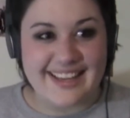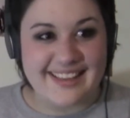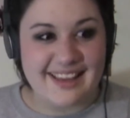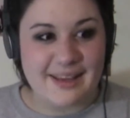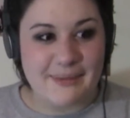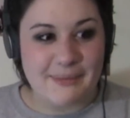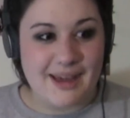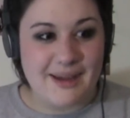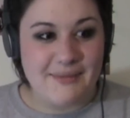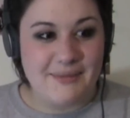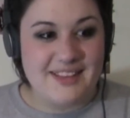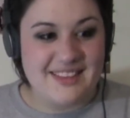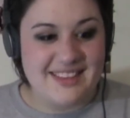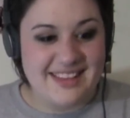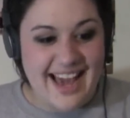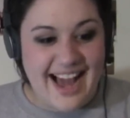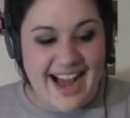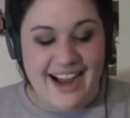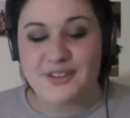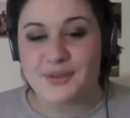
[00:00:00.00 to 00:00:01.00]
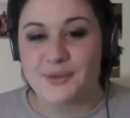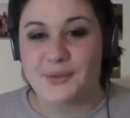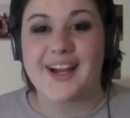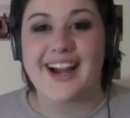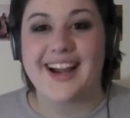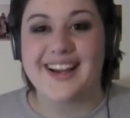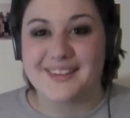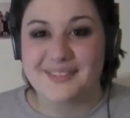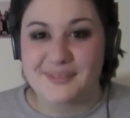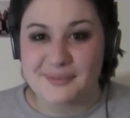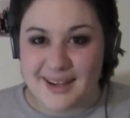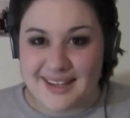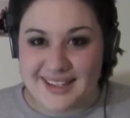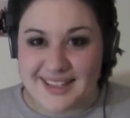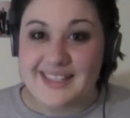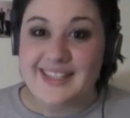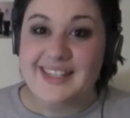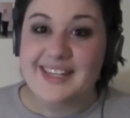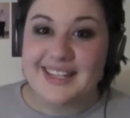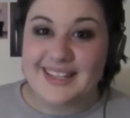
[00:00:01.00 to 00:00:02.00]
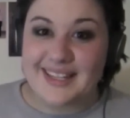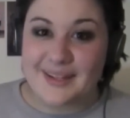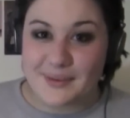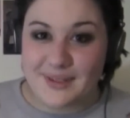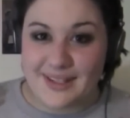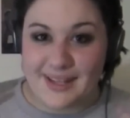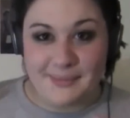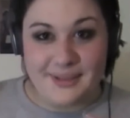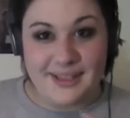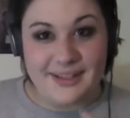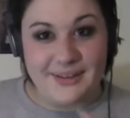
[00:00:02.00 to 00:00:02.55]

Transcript: They pay me the actual kind of money that will let me